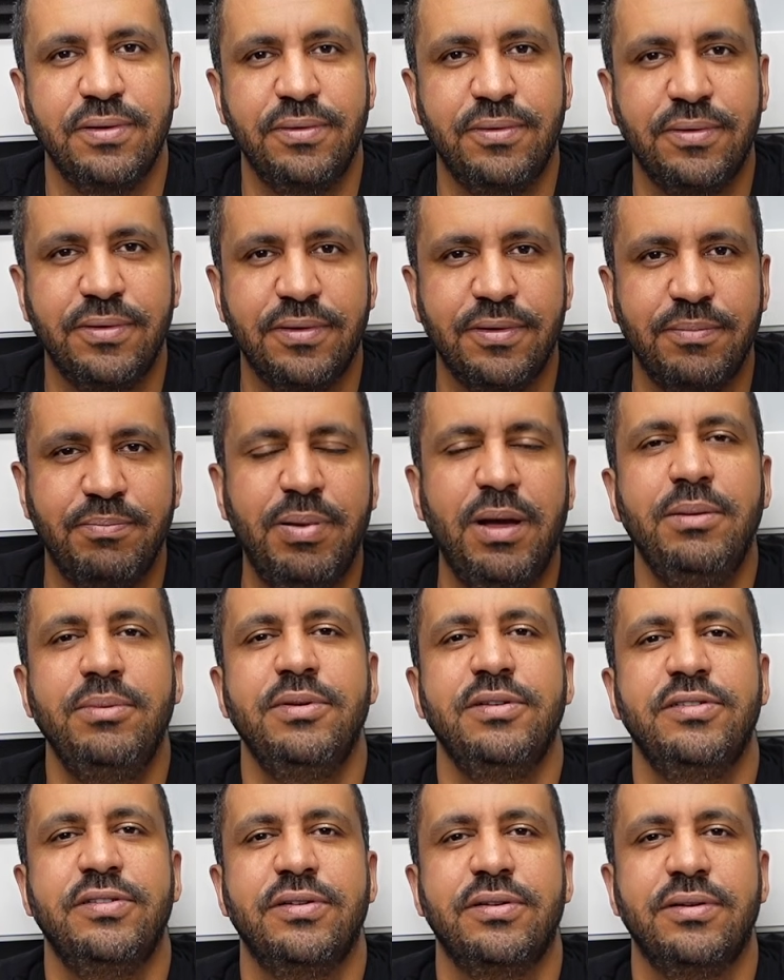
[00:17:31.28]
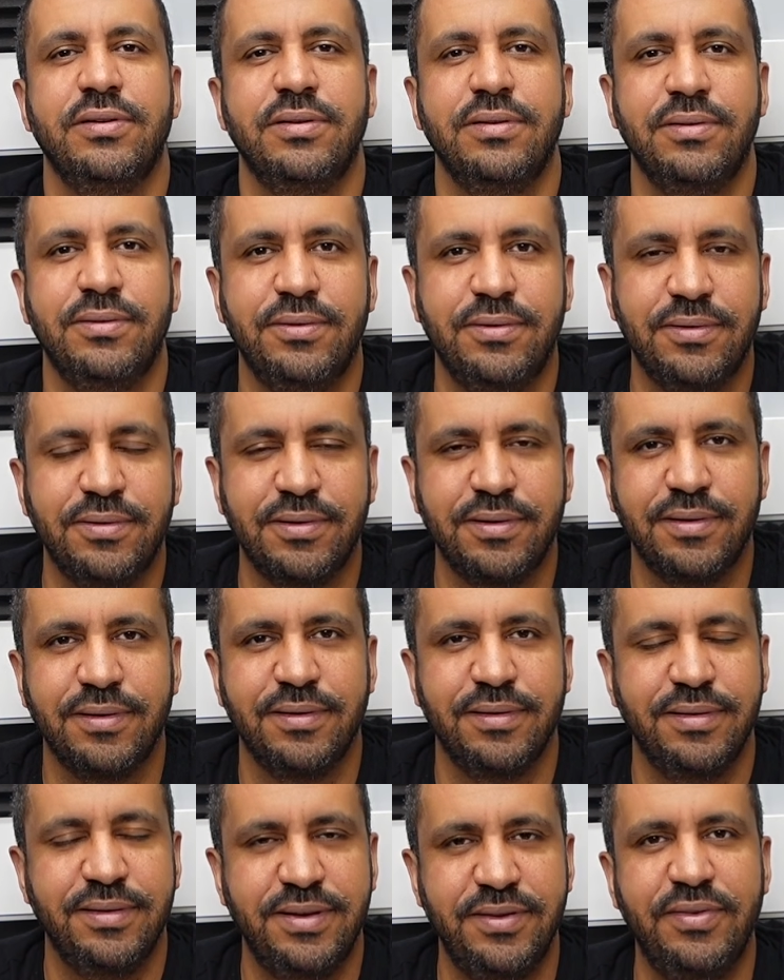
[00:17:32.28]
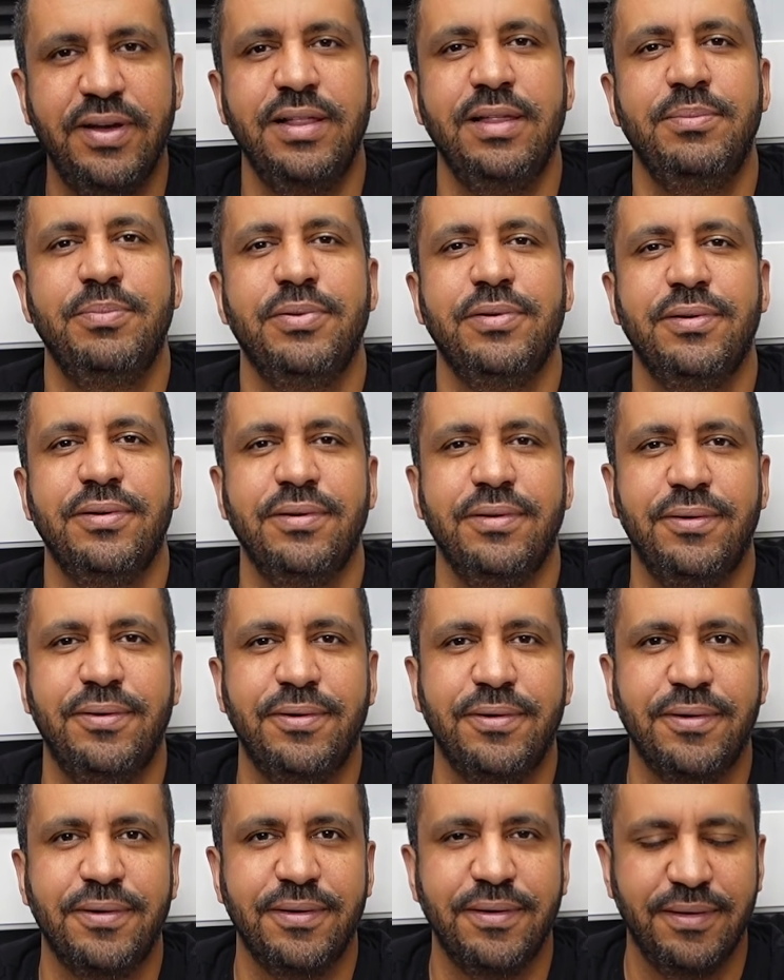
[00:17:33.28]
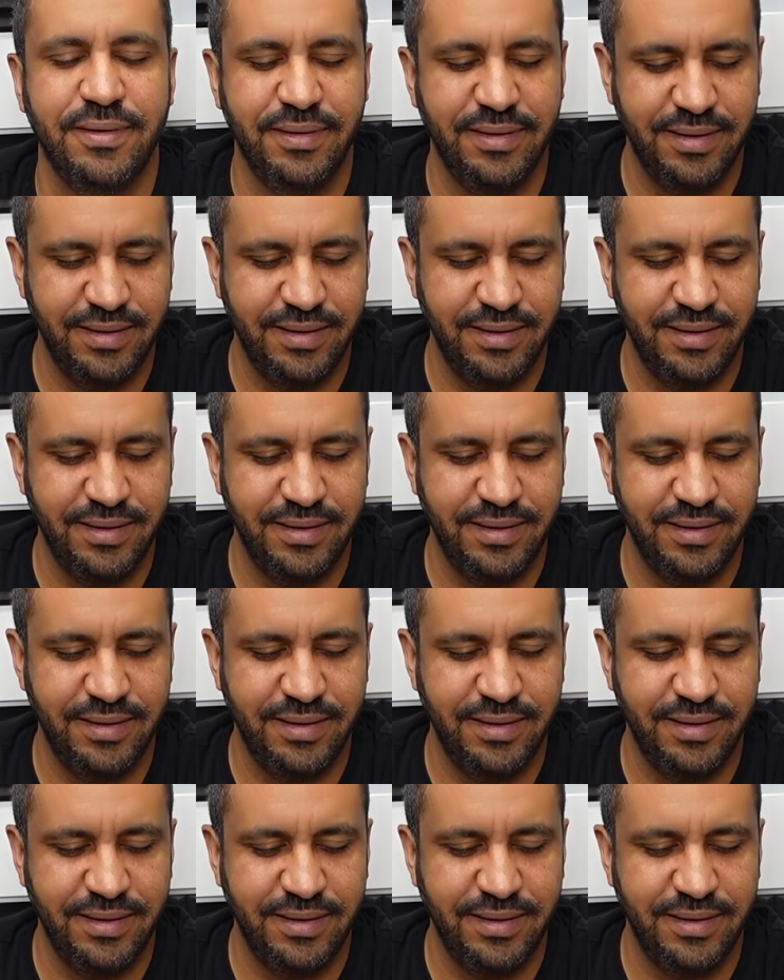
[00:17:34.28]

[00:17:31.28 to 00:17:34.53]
or publisher or developer or